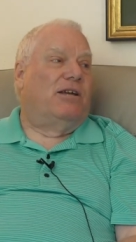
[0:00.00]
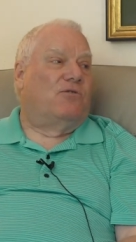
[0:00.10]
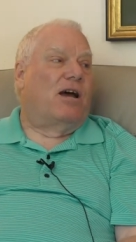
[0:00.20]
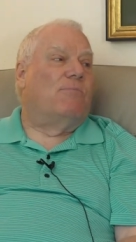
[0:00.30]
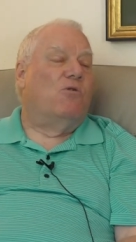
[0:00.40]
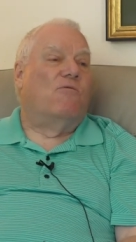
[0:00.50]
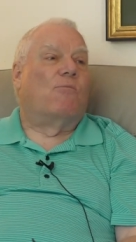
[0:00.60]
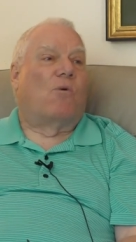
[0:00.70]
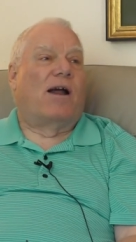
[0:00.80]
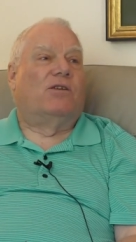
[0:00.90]
They try to
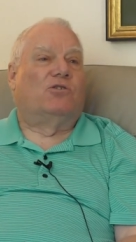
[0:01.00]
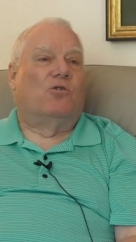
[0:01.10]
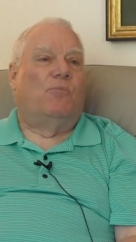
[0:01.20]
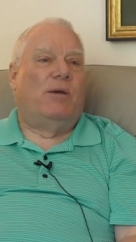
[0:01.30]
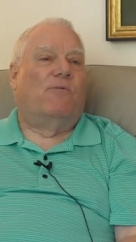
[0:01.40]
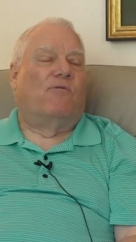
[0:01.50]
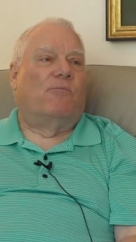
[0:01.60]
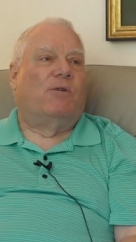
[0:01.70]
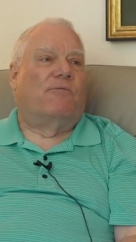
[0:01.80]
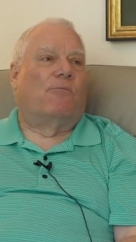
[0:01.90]
move them around so people
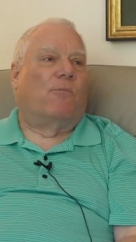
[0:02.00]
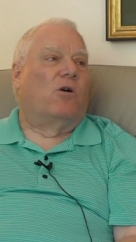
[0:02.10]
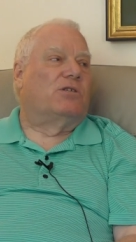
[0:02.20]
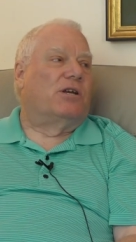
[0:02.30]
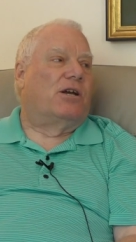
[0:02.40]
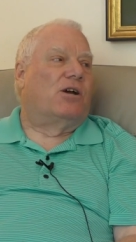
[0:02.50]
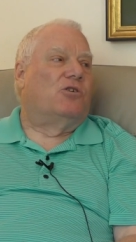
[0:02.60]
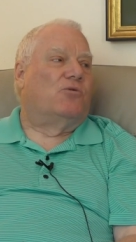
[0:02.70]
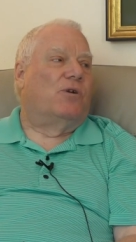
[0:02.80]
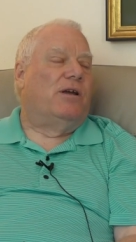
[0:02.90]
from different parts of the
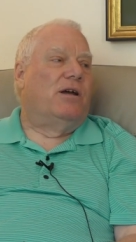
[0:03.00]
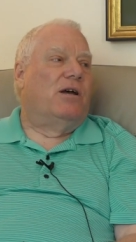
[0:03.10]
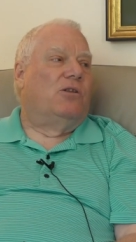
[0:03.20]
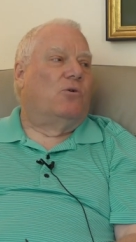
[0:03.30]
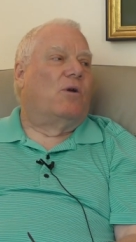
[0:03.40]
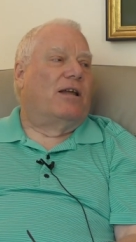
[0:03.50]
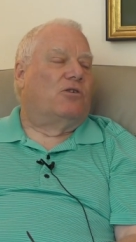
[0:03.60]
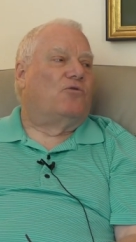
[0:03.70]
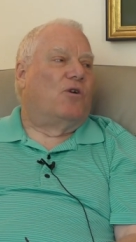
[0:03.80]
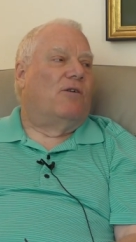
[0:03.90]
country don't
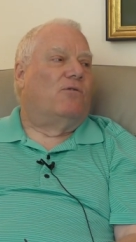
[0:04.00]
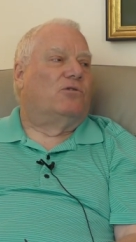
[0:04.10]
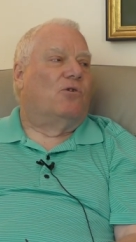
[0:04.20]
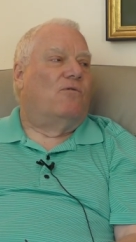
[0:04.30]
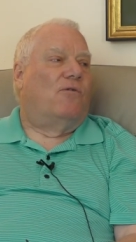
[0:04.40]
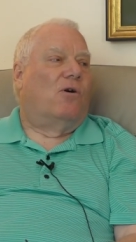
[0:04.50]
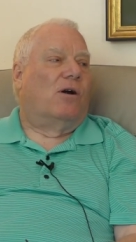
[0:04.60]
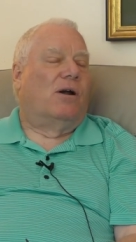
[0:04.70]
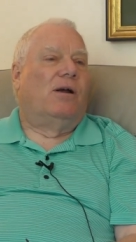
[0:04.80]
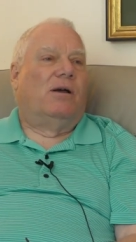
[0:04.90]
have to travel so
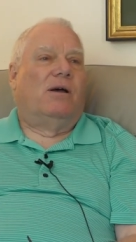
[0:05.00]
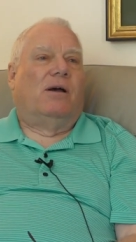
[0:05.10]
far.